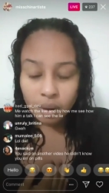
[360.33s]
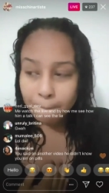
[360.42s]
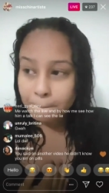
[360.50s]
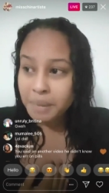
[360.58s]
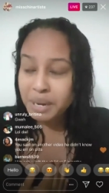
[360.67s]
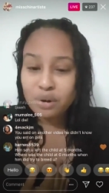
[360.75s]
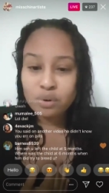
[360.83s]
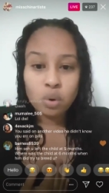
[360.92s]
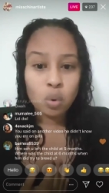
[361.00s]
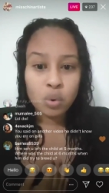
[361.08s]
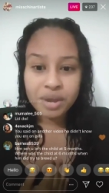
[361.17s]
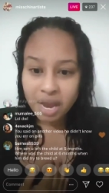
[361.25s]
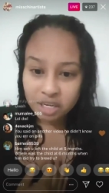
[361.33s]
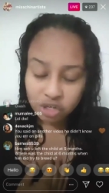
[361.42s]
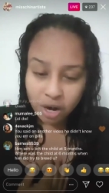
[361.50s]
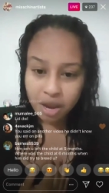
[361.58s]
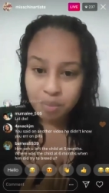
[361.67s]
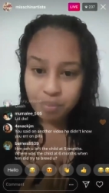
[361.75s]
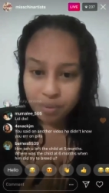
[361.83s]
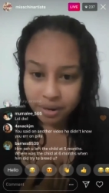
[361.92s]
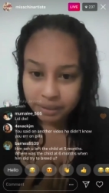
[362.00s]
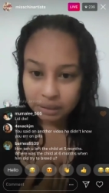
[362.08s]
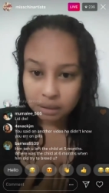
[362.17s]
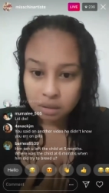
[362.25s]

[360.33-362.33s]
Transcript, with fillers: Me no know who you are trying to impress.